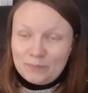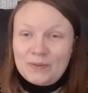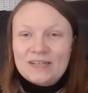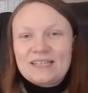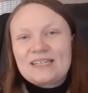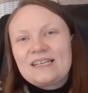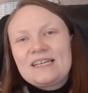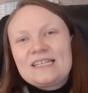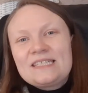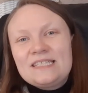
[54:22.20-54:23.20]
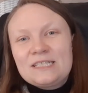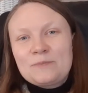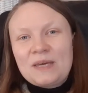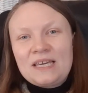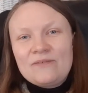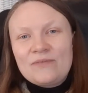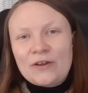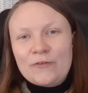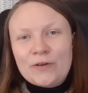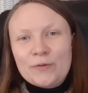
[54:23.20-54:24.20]
But she is making
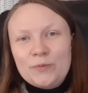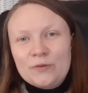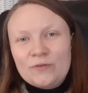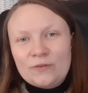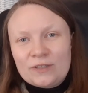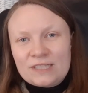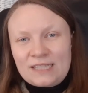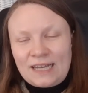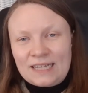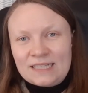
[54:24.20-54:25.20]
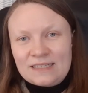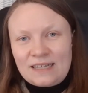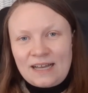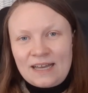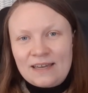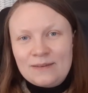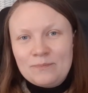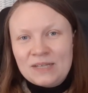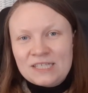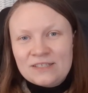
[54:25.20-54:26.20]
very, very beautiful designs. I
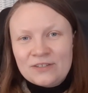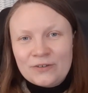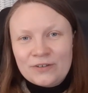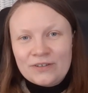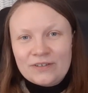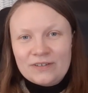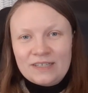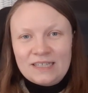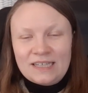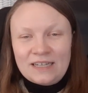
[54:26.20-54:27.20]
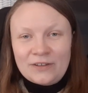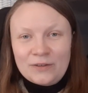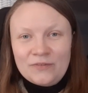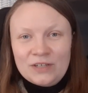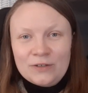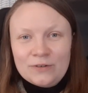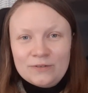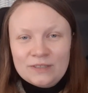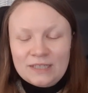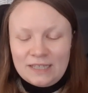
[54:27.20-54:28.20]
mentioned her in another video,
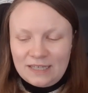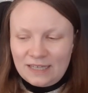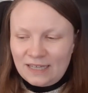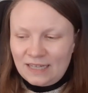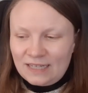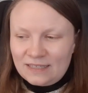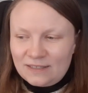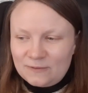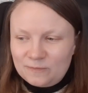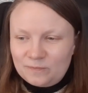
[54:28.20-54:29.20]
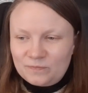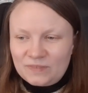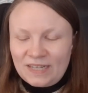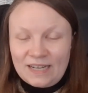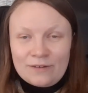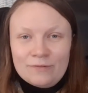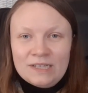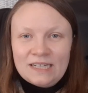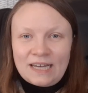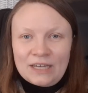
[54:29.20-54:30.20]
and yeah, I
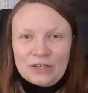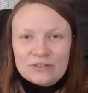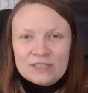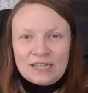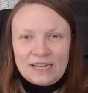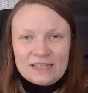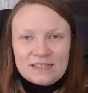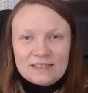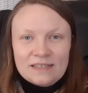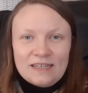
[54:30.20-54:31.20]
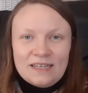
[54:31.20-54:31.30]
really like her designs.